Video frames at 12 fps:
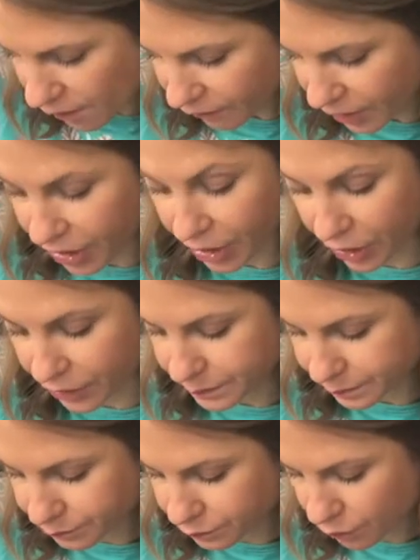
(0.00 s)
Very good.
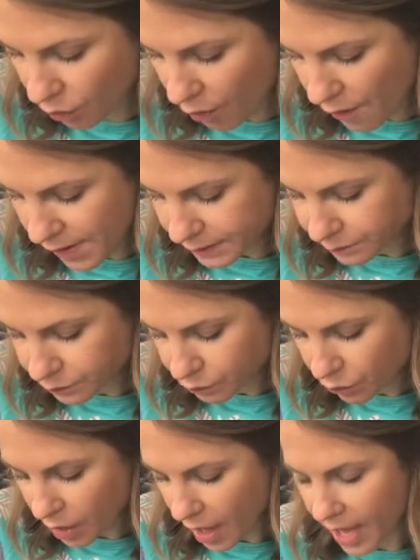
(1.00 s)

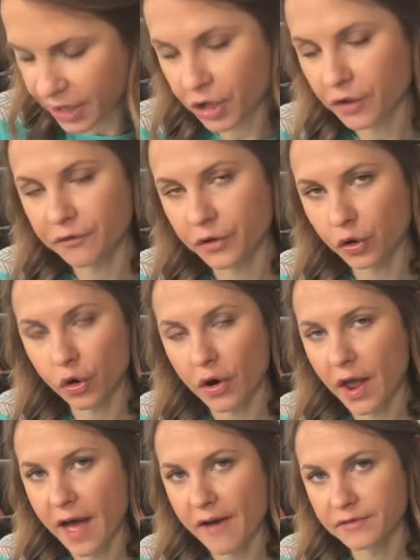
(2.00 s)
And if you don't
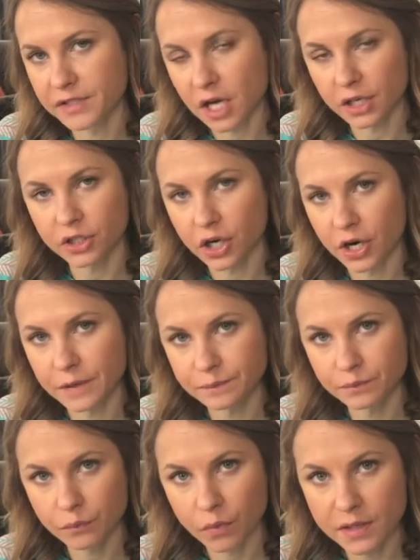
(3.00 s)
have
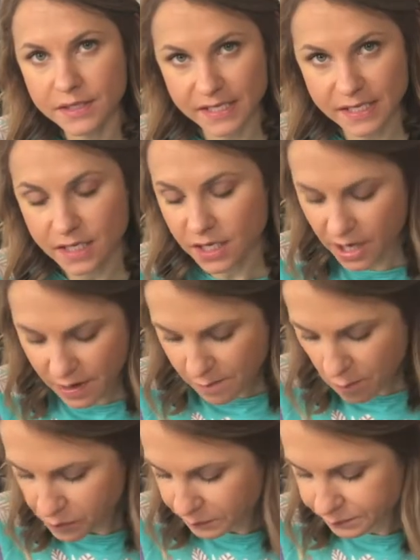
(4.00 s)
za'atar seasoning,
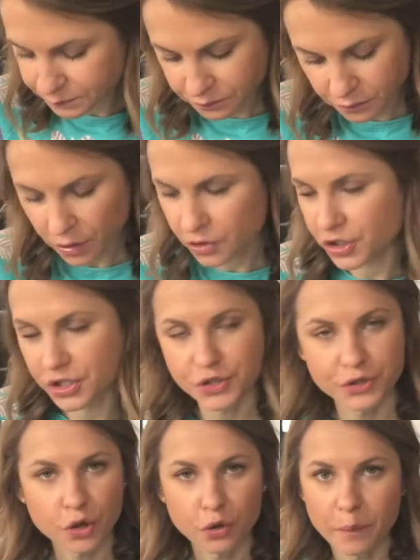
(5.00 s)

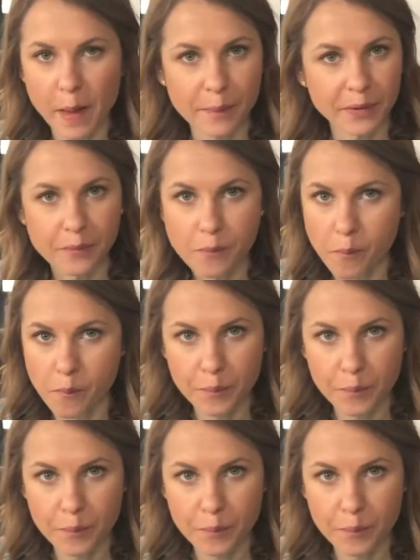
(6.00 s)
just salt, pepper.